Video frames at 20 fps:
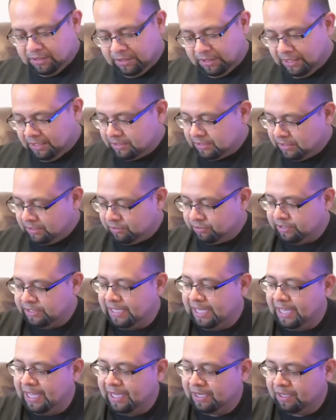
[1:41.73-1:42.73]
Has a little
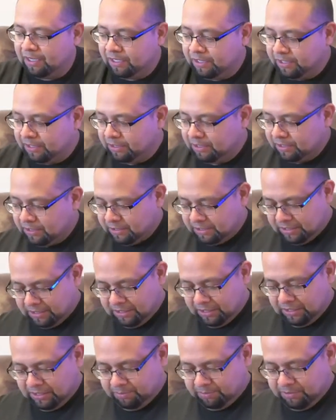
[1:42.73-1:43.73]
tag on here. Let's
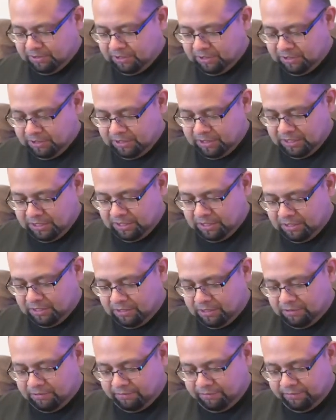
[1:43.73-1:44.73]
clip this thing
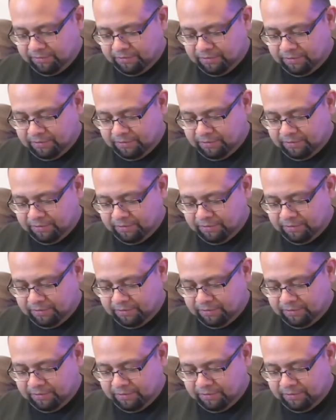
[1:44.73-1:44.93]
off.